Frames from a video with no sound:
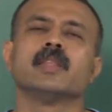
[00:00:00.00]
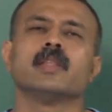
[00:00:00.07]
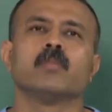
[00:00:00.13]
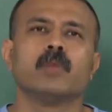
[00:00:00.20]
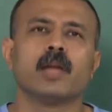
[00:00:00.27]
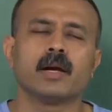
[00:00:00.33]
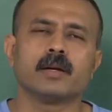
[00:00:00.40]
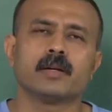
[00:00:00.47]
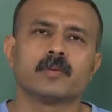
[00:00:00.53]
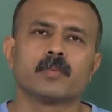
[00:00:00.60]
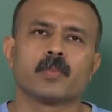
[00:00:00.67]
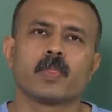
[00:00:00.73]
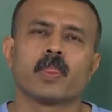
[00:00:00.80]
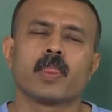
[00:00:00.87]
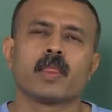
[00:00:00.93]
in the blood
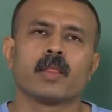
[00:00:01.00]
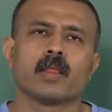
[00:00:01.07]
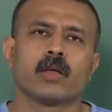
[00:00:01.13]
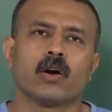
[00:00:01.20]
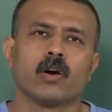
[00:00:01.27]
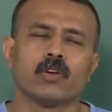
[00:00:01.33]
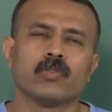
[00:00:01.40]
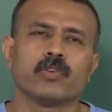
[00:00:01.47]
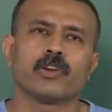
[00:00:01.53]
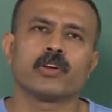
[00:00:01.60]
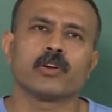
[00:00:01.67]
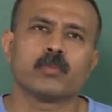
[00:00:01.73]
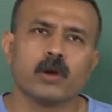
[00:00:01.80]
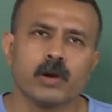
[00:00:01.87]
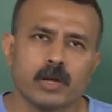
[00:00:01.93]
all over
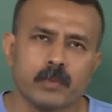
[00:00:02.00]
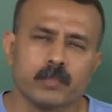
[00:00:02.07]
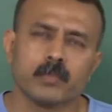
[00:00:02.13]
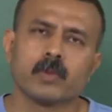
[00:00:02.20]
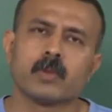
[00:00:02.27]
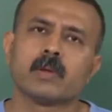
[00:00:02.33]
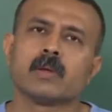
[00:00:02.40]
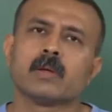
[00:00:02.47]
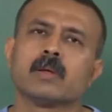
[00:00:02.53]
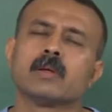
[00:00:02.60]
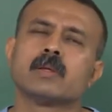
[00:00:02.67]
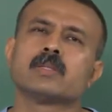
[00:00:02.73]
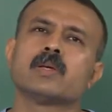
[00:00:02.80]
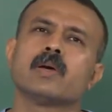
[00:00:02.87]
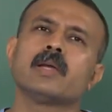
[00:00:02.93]
your body.
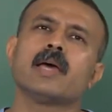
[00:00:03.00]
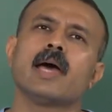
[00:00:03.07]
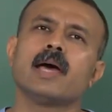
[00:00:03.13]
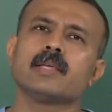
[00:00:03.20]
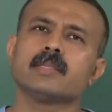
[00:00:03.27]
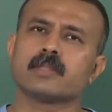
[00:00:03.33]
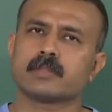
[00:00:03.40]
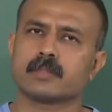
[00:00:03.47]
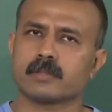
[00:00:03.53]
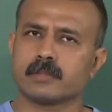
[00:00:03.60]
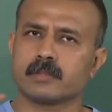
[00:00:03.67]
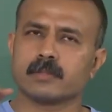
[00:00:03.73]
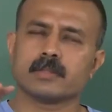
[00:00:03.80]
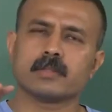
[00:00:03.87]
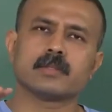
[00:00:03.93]
So it has
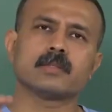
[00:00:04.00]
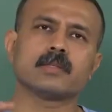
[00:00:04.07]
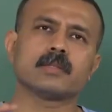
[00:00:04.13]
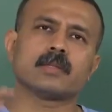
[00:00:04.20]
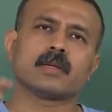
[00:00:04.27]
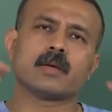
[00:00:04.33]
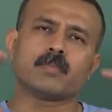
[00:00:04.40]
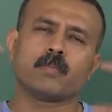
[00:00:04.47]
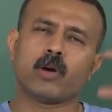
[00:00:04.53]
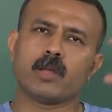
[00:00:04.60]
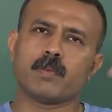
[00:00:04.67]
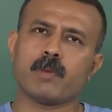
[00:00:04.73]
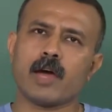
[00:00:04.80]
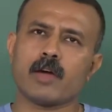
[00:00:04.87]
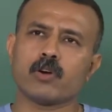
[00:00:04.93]
a
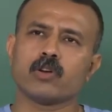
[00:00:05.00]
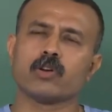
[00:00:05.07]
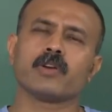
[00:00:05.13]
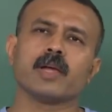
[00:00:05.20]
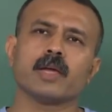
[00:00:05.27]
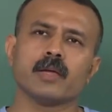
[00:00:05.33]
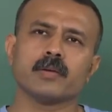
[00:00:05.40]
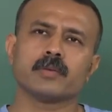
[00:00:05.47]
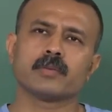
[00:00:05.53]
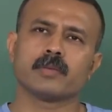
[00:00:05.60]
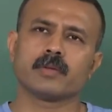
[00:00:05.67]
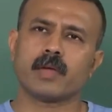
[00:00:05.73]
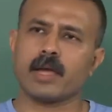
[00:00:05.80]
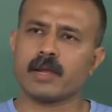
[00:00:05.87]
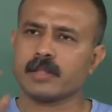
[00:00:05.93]
polypyrrole ring,
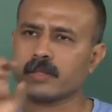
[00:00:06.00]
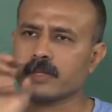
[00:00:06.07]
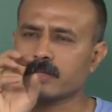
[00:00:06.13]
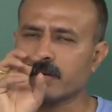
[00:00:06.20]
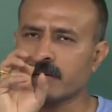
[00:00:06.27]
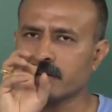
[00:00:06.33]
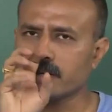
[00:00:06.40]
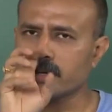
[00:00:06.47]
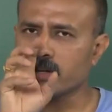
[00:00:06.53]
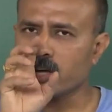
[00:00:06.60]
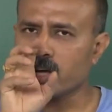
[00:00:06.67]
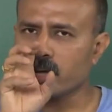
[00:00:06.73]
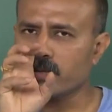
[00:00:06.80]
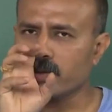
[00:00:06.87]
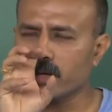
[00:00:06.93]
and in the center
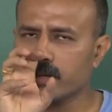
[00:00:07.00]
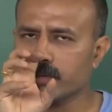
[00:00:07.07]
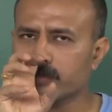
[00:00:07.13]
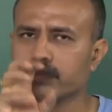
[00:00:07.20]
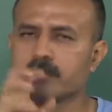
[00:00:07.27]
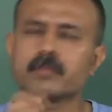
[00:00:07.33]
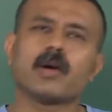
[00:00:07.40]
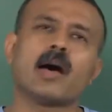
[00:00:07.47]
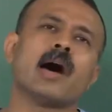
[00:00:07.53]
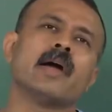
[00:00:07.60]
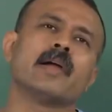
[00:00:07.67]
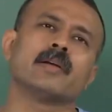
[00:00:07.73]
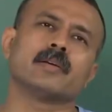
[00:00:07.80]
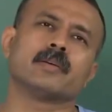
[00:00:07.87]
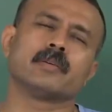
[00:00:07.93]
you have a
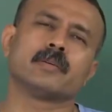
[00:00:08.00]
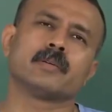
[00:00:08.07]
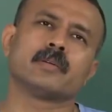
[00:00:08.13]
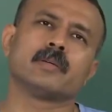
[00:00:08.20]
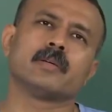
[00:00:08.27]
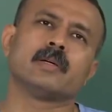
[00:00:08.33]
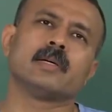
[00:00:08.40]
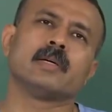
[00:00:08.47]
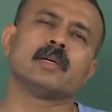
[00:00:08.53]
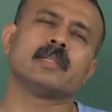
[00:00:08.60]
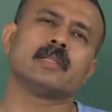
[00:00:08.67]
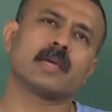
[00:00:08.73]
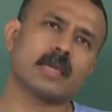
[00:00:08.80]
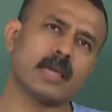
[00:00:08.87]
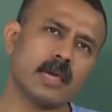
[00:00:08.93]
iron.
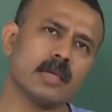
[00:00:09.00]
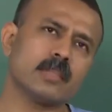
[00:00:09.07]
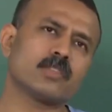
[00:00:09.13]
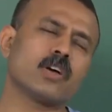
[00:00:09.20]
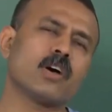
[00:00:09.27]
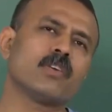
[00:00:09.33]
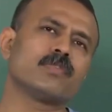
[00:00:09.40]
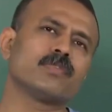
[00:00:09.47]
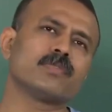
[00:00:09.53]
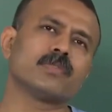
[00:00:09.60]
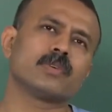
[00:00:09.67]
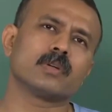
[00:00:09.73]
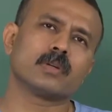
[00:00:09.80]
In the case of